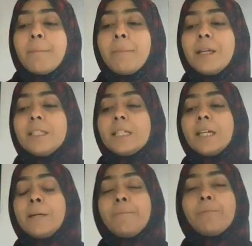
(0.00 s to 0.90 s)
But
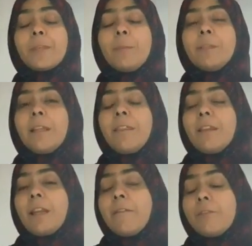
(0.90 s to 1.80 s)
Ibn
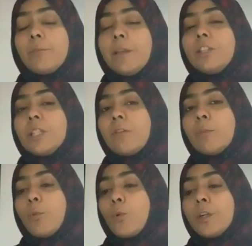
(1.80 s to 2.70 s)
Kathir, after mentioning that
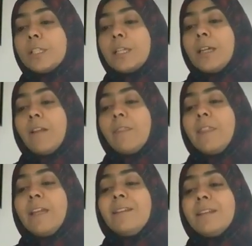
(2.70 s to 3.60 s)
report,
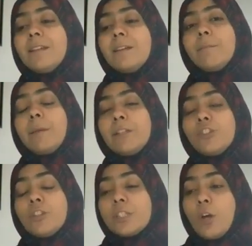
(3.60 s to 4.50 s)
then
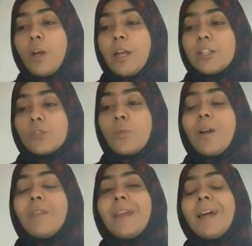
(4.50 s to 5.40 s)
mentions as
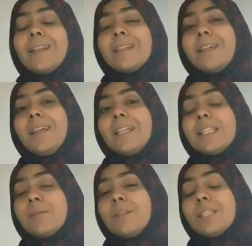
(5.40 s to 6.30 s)
well that
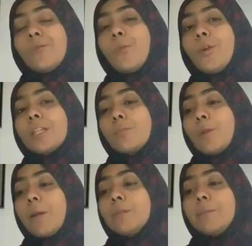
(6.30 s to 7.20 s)
this report is
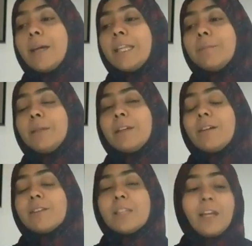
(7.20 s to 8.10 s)
problematic
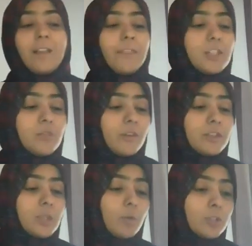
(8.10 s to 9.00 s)
because this
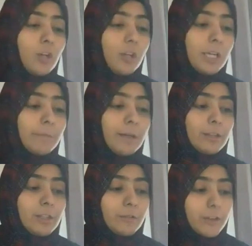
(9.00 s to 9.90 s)
verse that we're talking
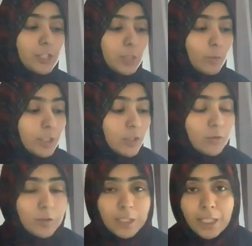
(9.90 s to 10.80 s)
about, the verse that we
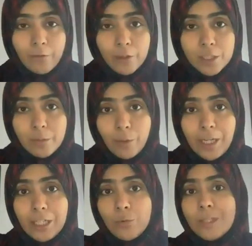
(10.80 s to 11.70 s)
just recited, verse number
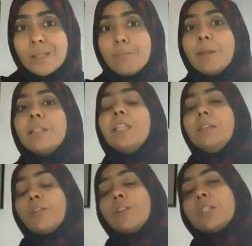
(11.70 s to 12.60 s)
82, is a
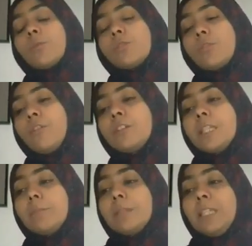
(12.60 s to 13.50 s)
Madani verse. It was revealed
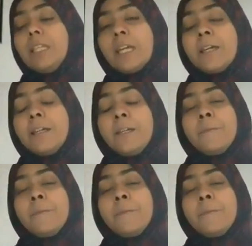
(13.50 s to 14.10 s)
in Medina.